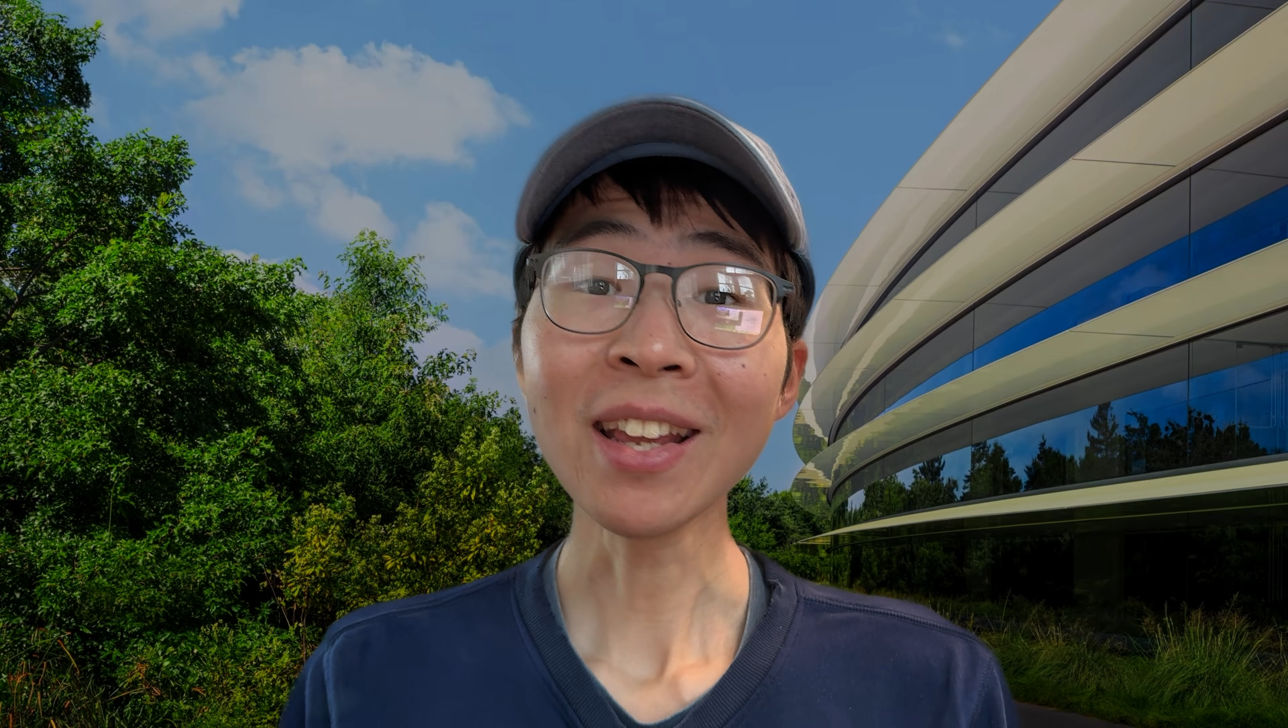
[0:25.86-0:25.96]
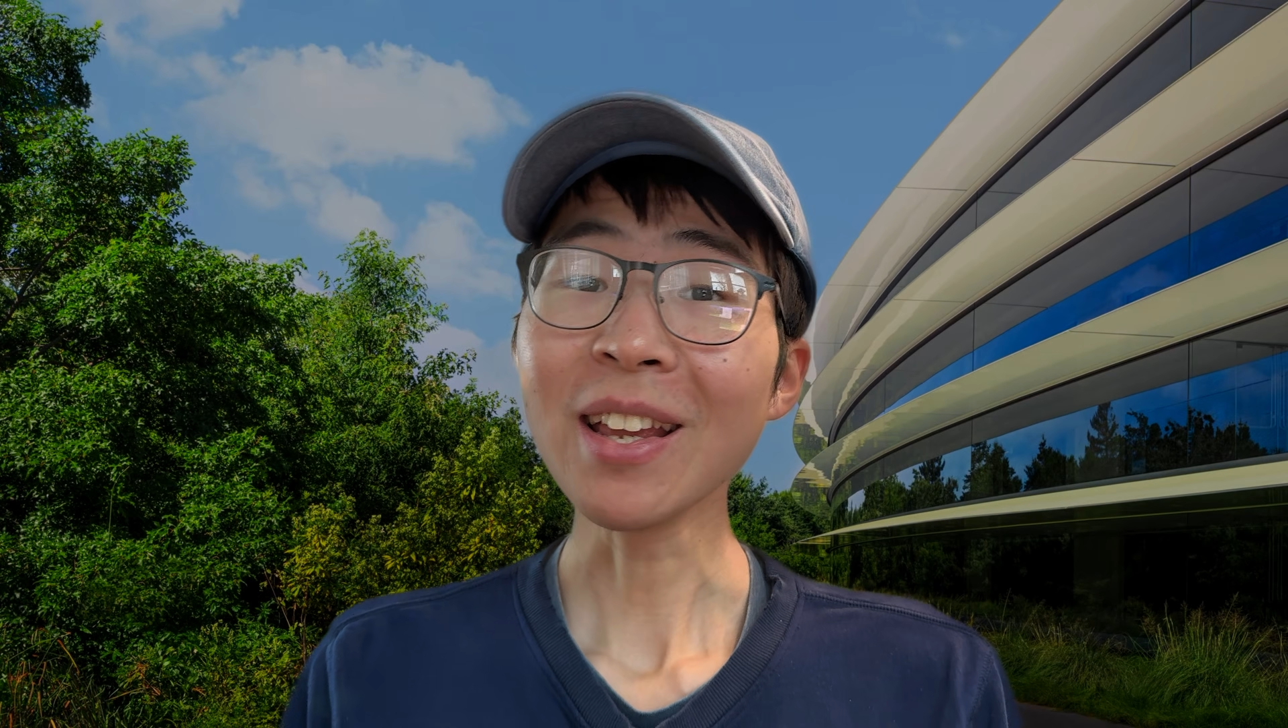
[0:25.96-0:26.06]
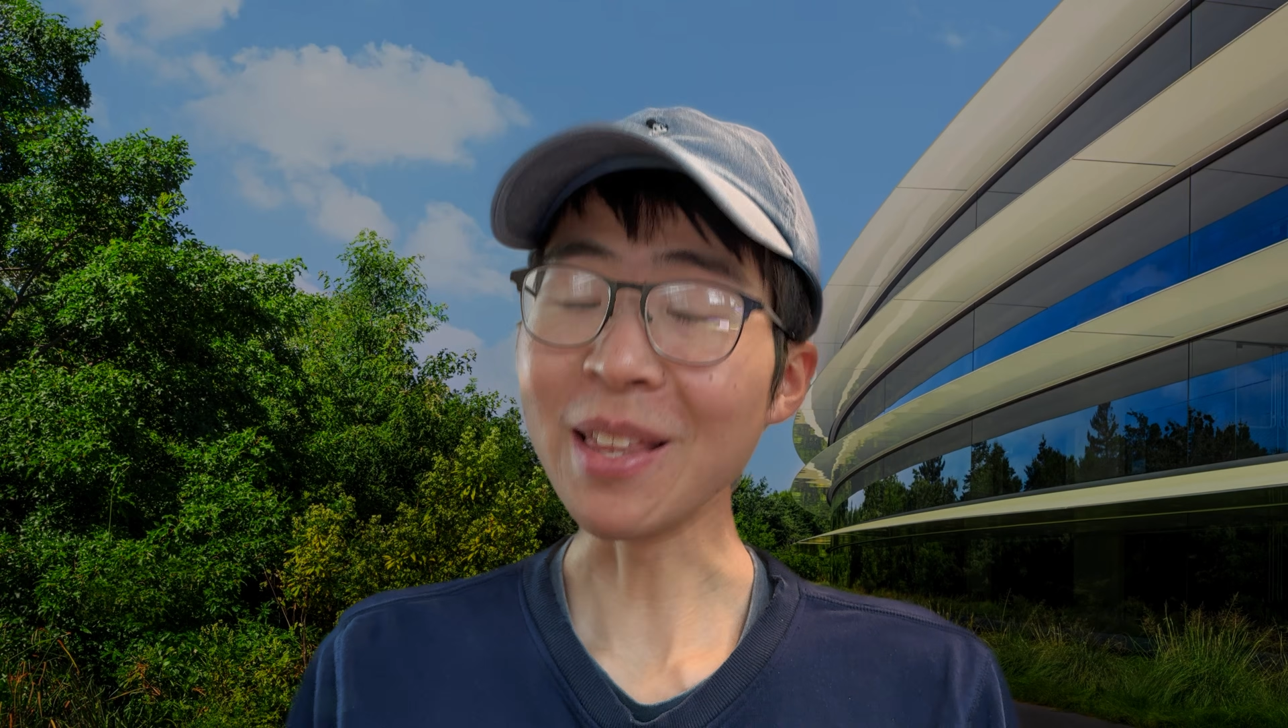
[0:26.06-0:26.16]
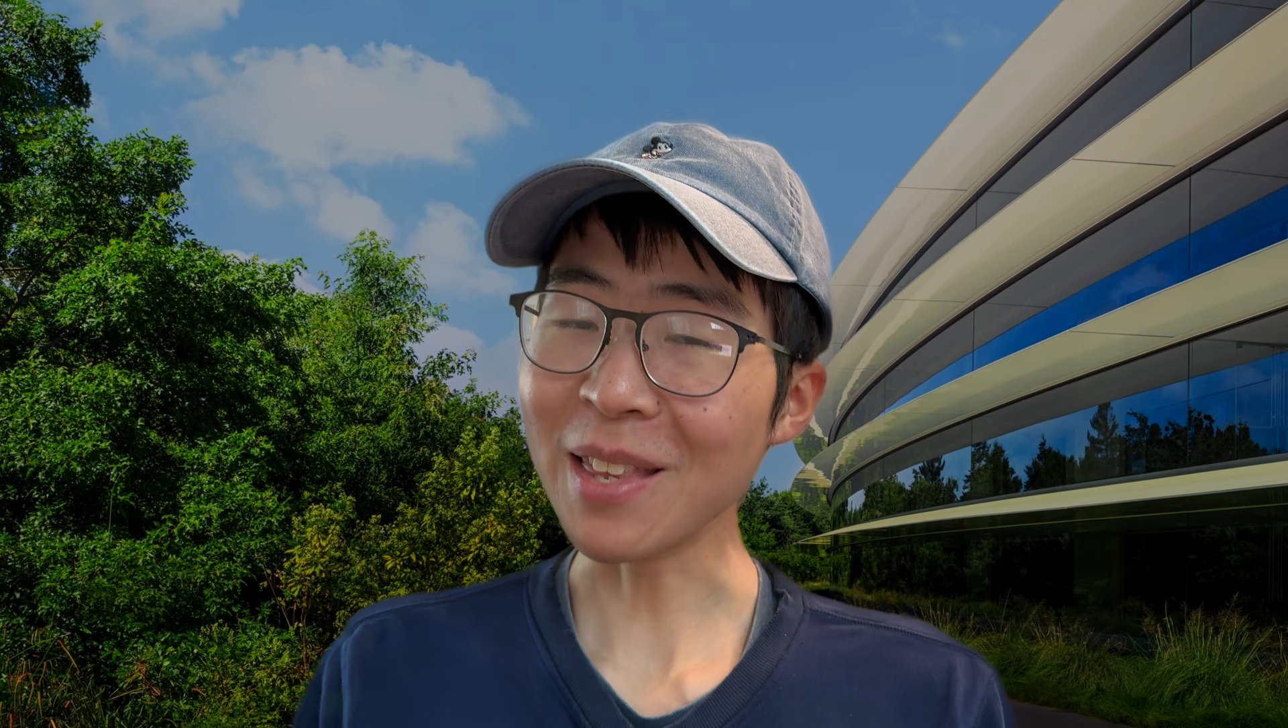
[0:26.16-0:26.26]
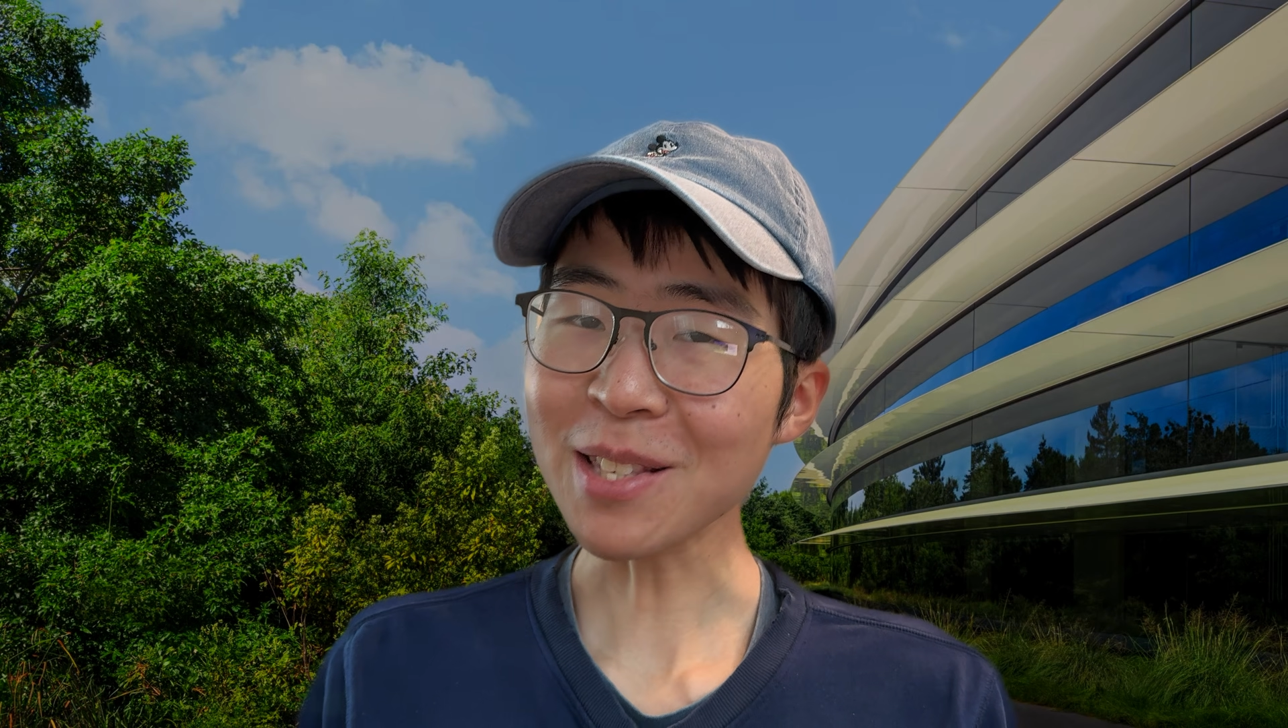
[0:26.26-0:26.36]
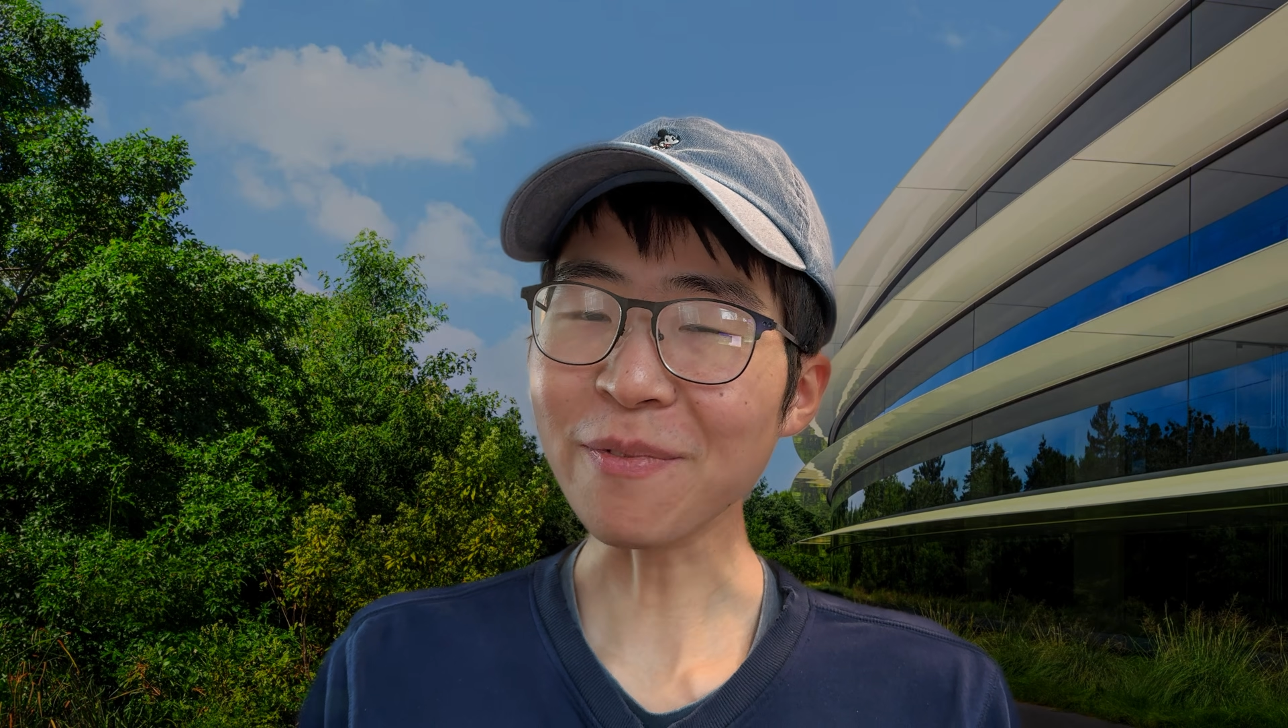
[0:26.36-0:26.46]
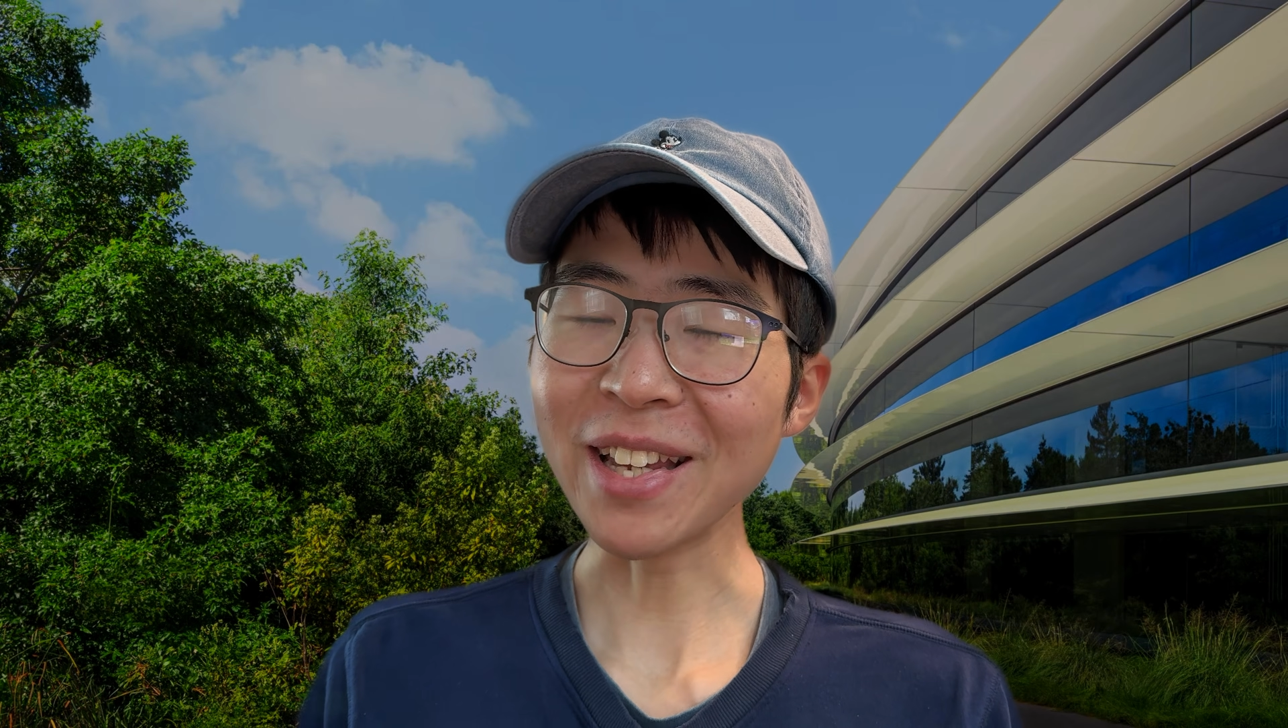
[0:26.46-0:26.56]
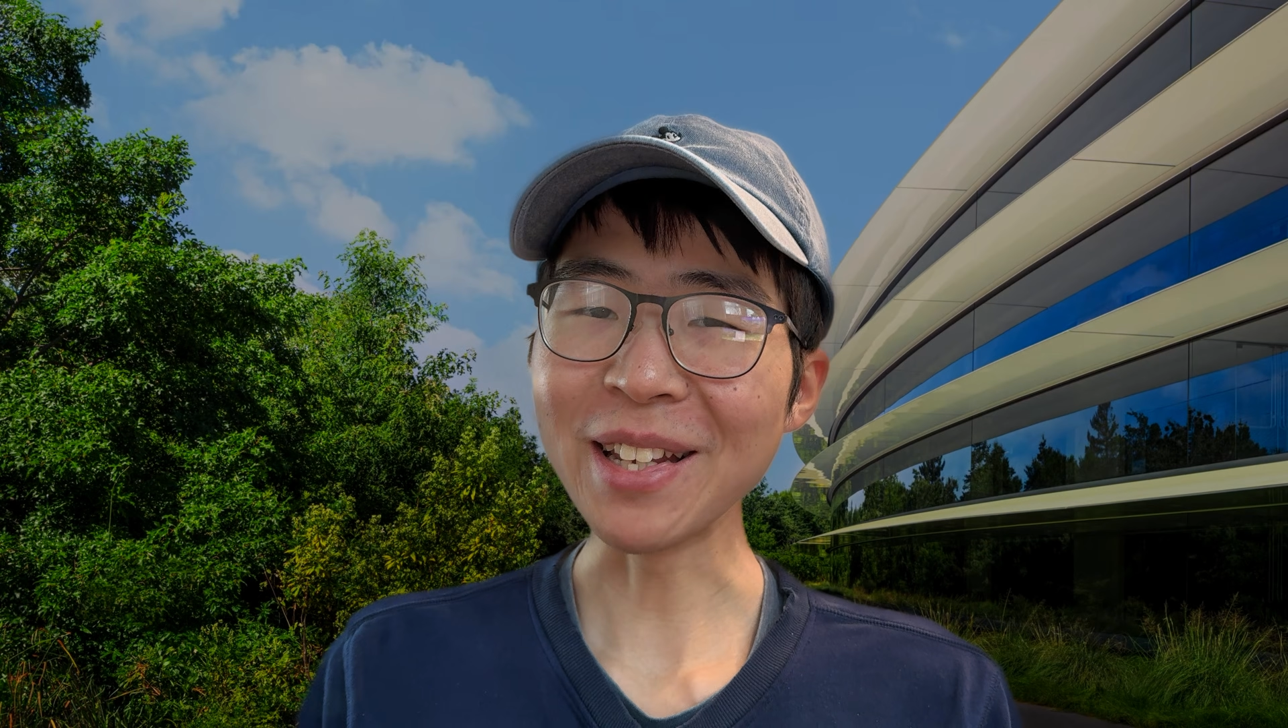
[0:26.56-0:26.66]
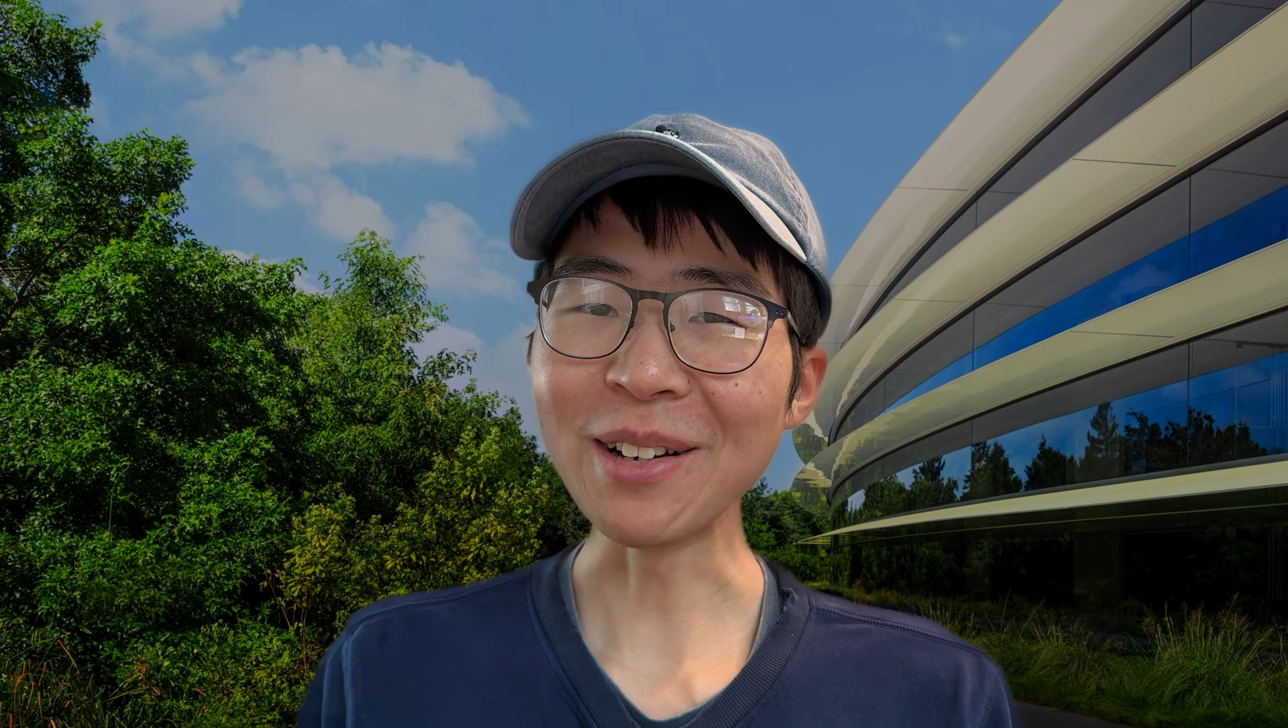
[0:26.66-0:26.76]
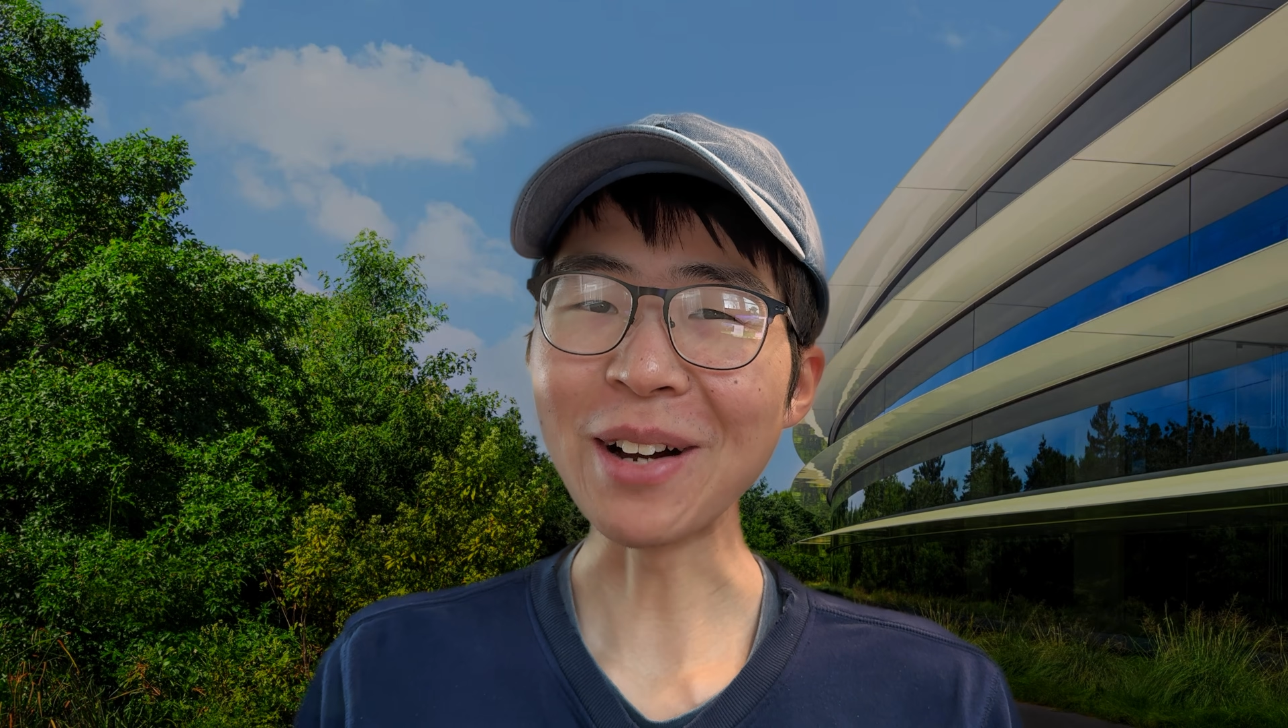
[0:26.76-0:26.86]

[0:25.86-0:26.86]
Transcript: In this video,